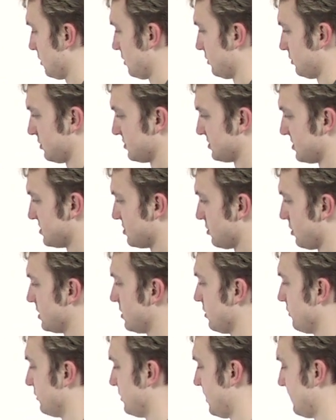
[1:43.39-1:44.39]
A nice
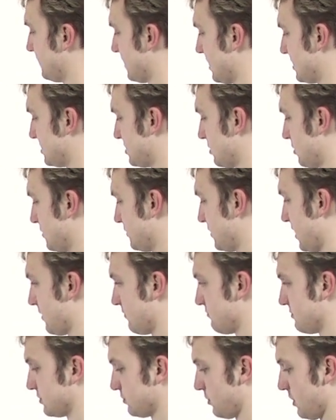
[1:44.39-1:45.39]
design on the left hand side
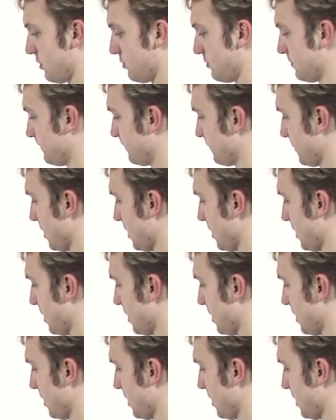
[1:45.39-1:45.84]
there as well.